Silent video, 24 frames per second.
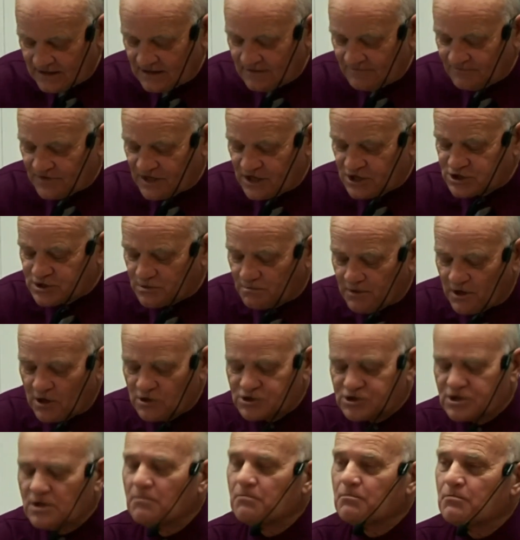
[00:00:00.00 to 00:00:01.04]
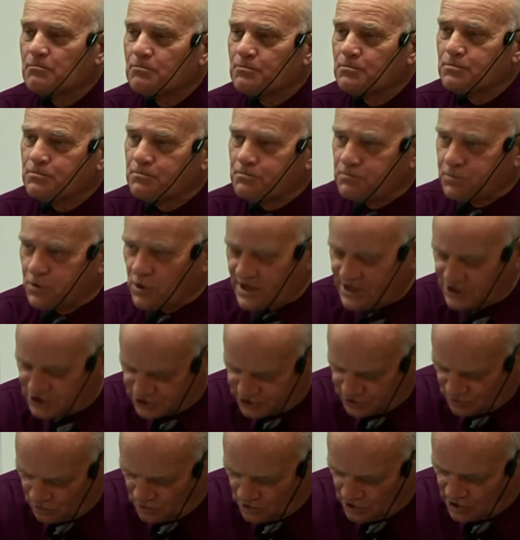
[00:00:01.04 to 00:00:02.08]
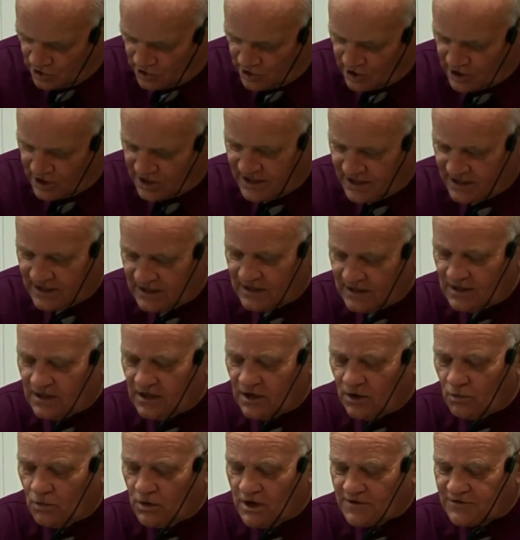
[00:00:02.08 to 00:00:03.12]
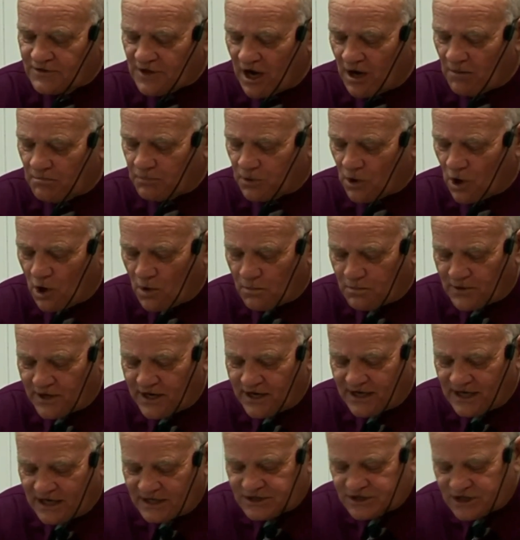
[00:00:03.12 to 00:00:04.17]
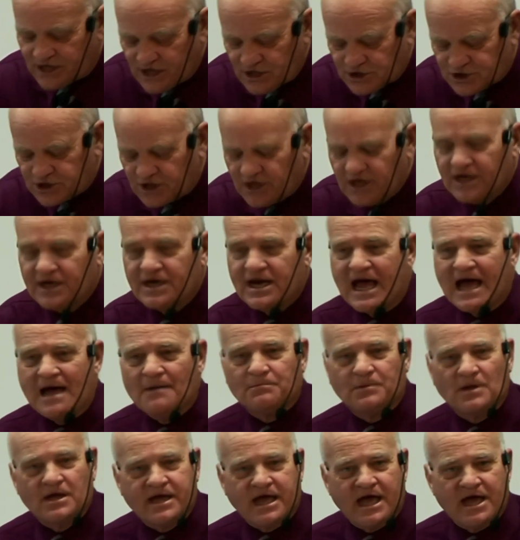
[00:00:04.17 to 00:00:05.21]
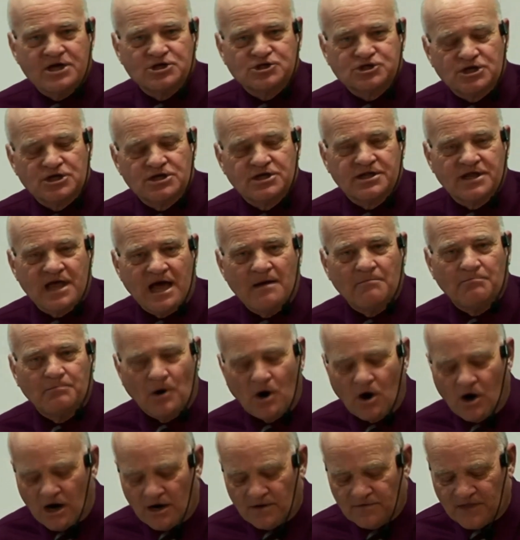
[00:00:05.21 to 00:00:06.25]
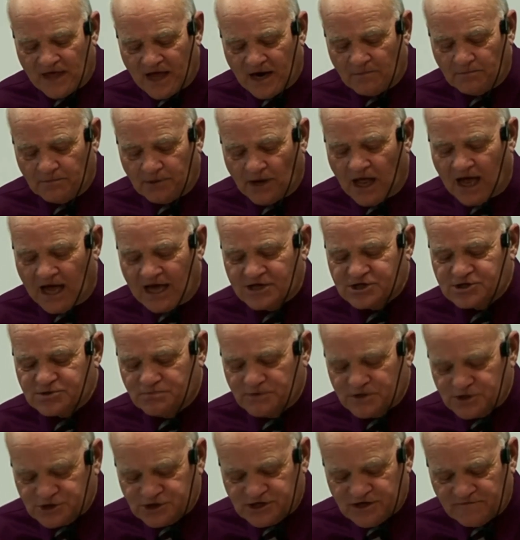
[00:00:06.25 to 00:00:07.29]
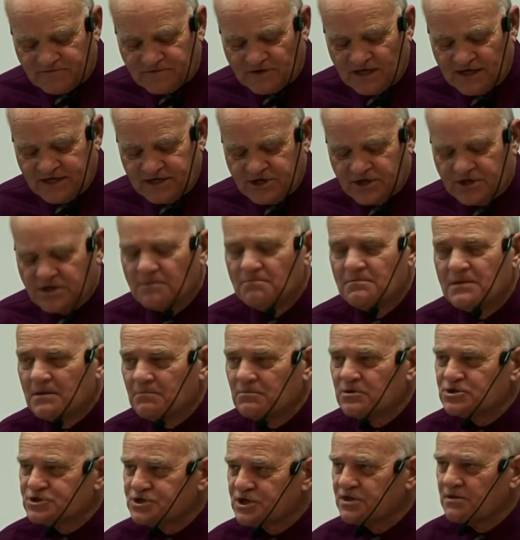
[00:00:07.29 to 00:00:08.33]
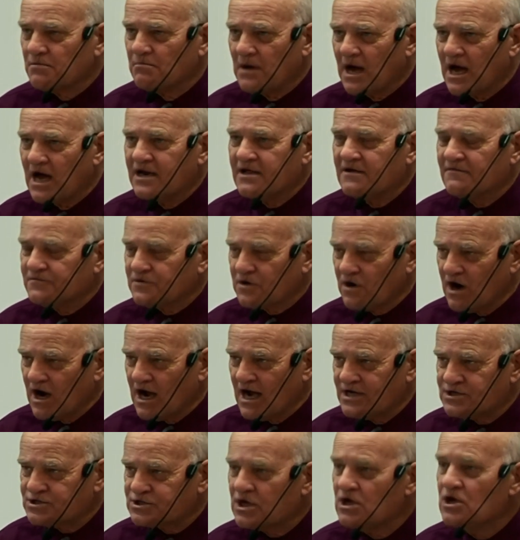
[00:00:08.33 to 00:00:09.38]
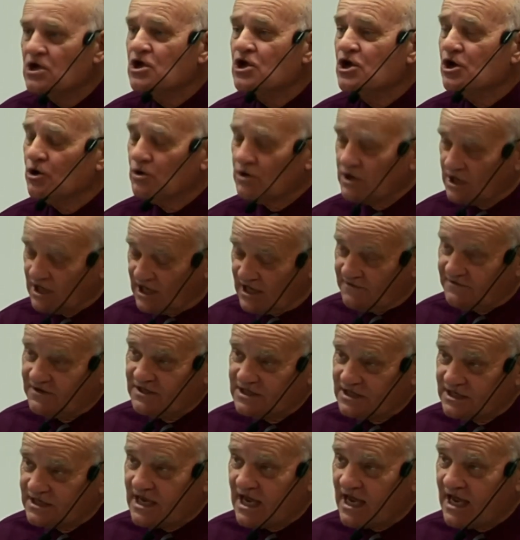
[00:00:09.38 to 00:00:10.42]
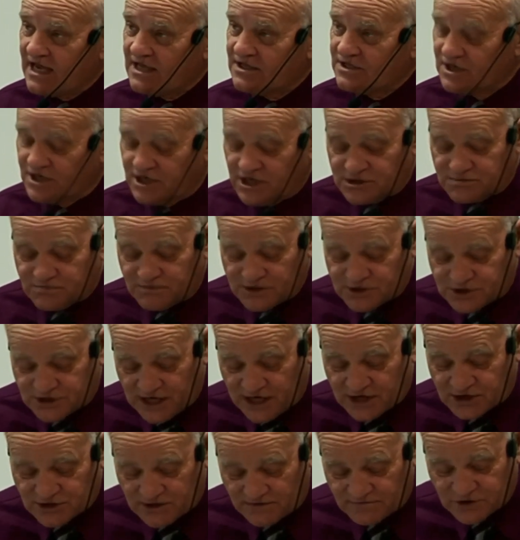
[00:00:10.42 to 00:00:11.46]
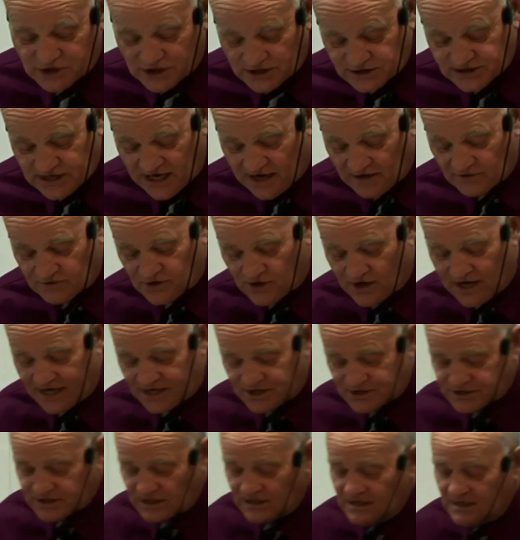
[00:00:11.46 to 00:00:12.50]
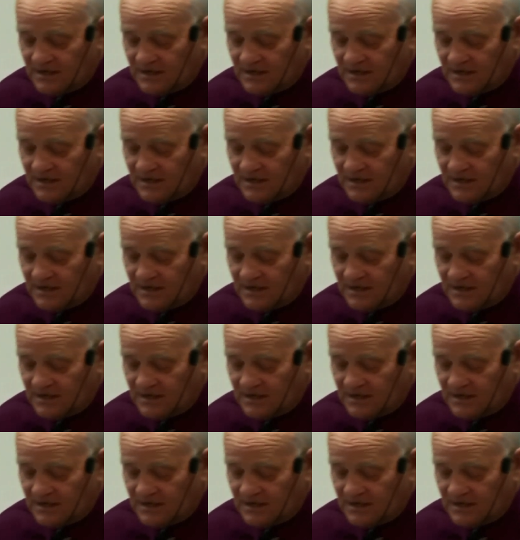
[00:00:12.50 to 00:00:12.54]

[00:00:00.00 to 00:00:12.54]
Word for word: He's supposed to preach the word with appropriate attention and application to that part that applies specifically to the members of the body of Christ who are living today in the dispensation of Gentile grace.